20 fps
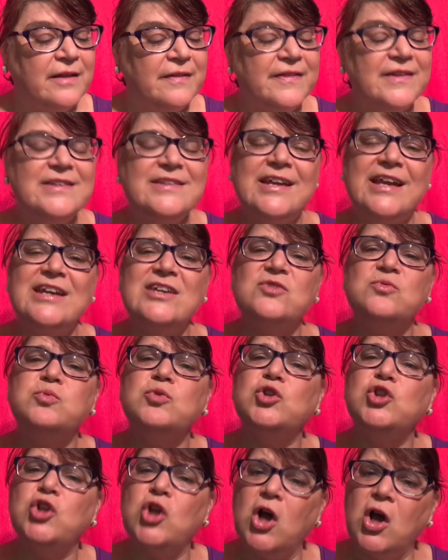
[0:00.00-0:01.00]
The days
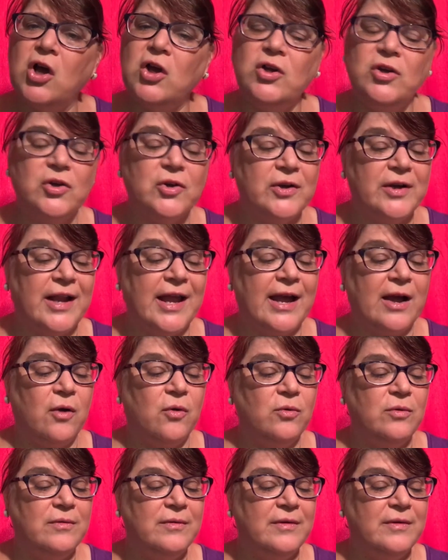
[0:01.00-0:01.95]
were longer now.